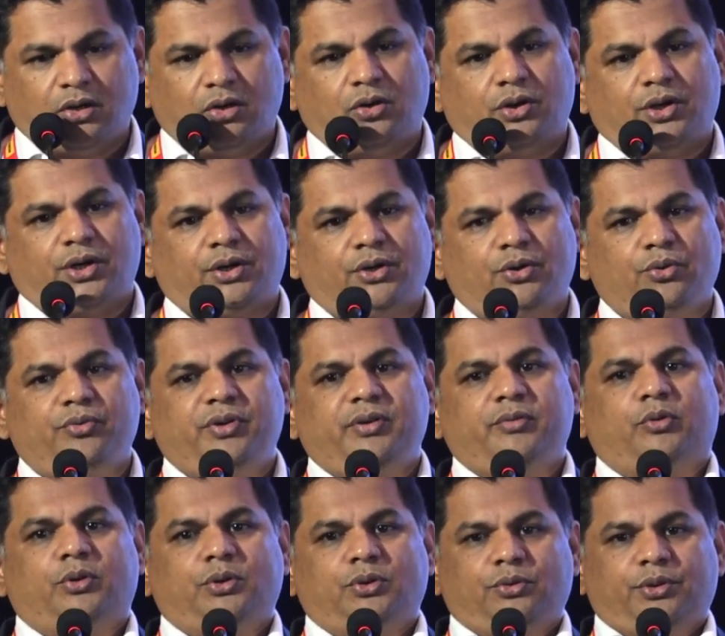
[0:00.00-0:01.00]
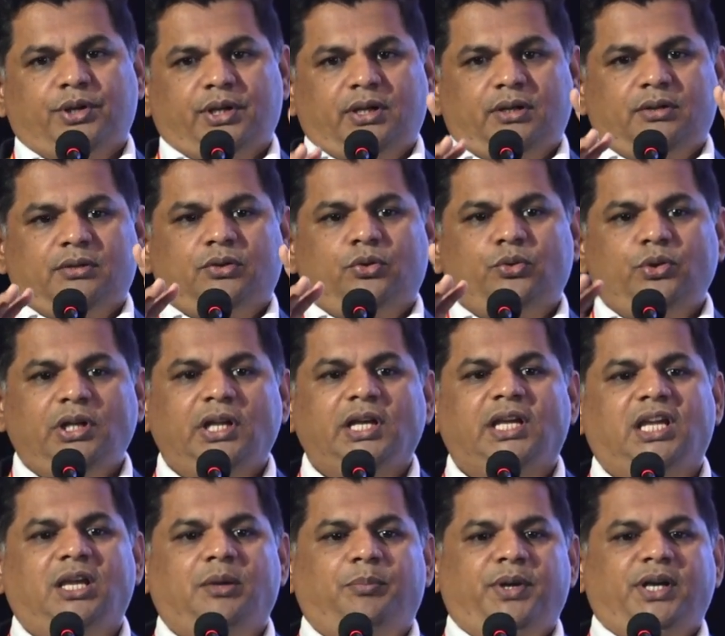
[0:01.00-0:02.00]
or do we want to only
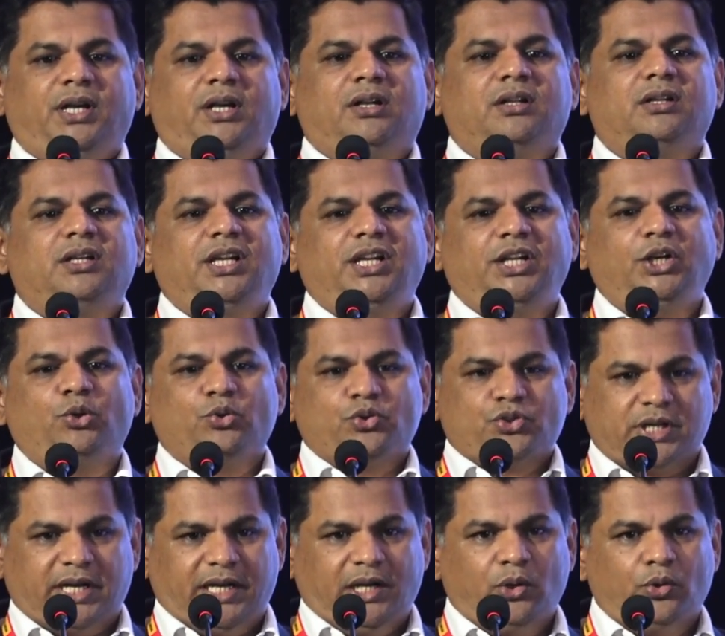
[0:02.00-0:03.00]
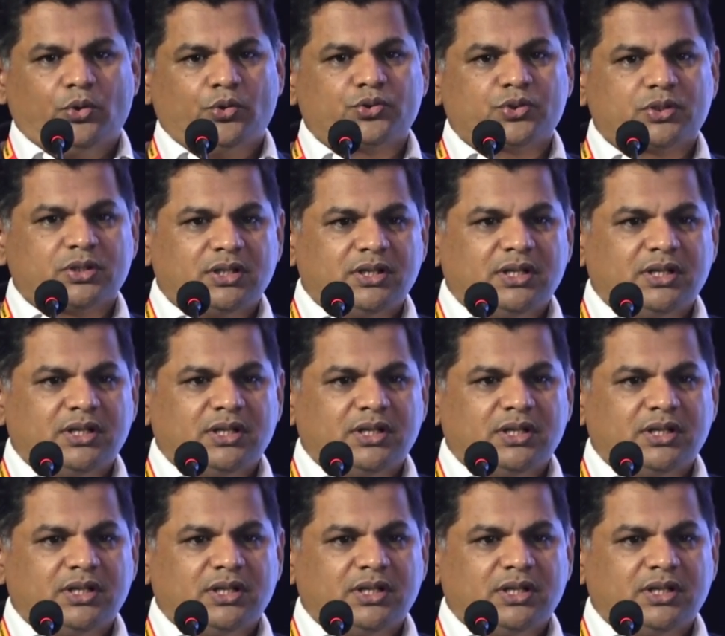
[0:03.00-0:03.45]
keep it into silos?